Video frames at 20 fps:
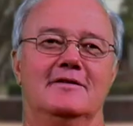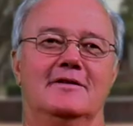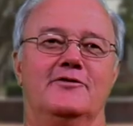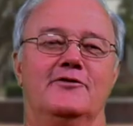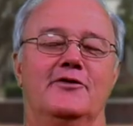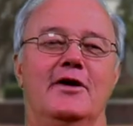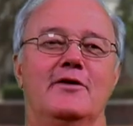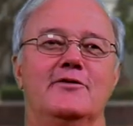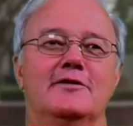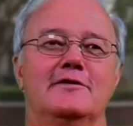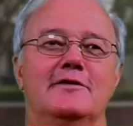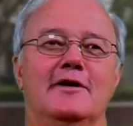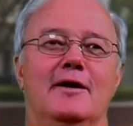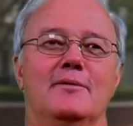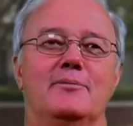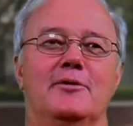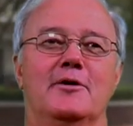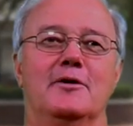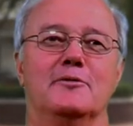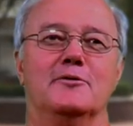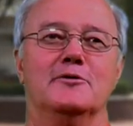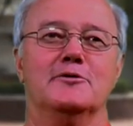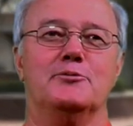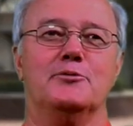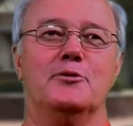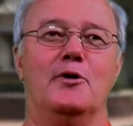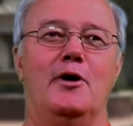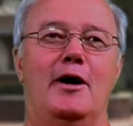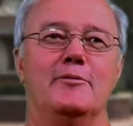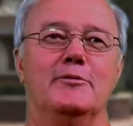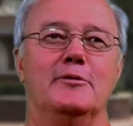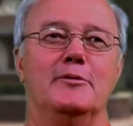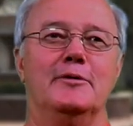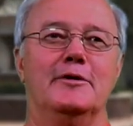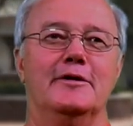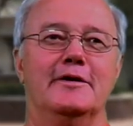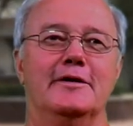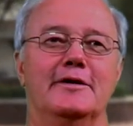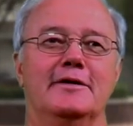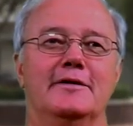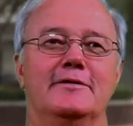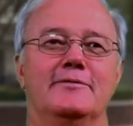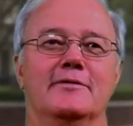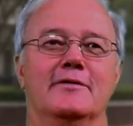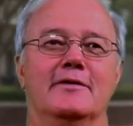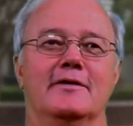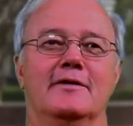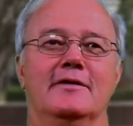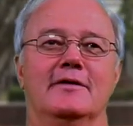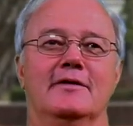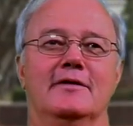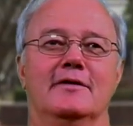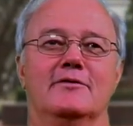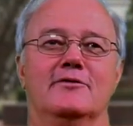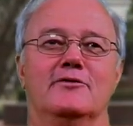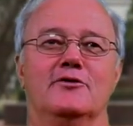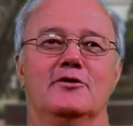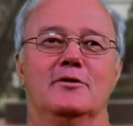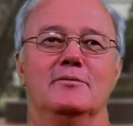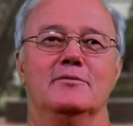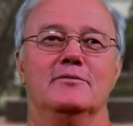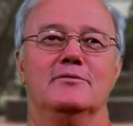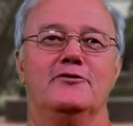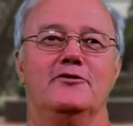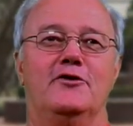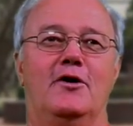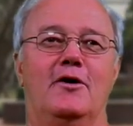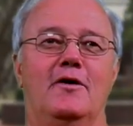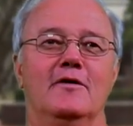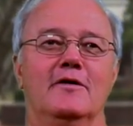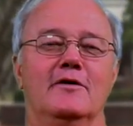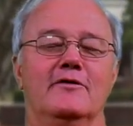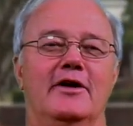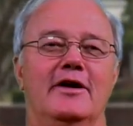The favorite time period was probably from fall of